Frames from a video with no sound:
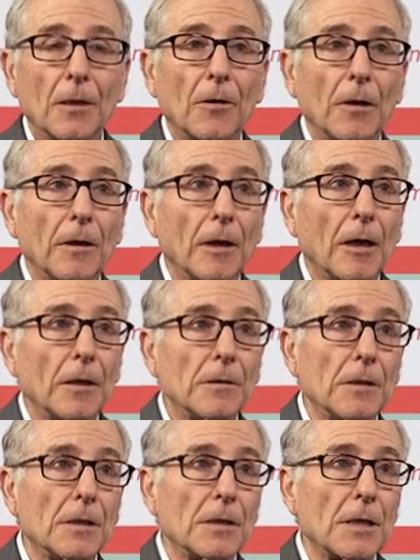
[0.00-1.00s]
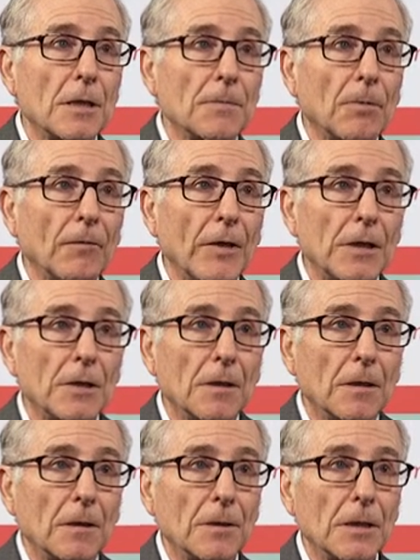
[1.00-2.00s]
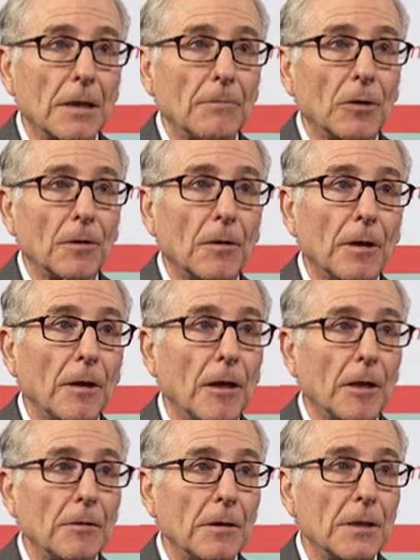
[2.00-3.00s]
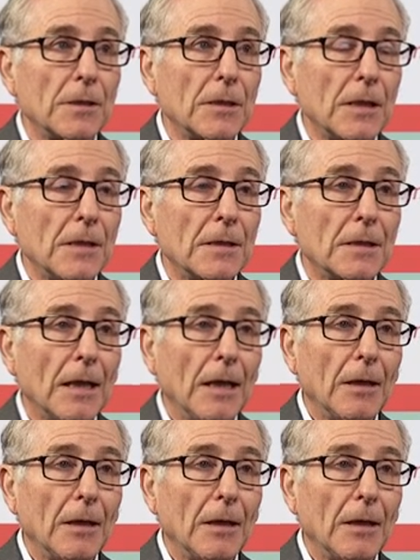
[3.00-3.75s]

coronary artery disease prevention or stable coronary artery disease.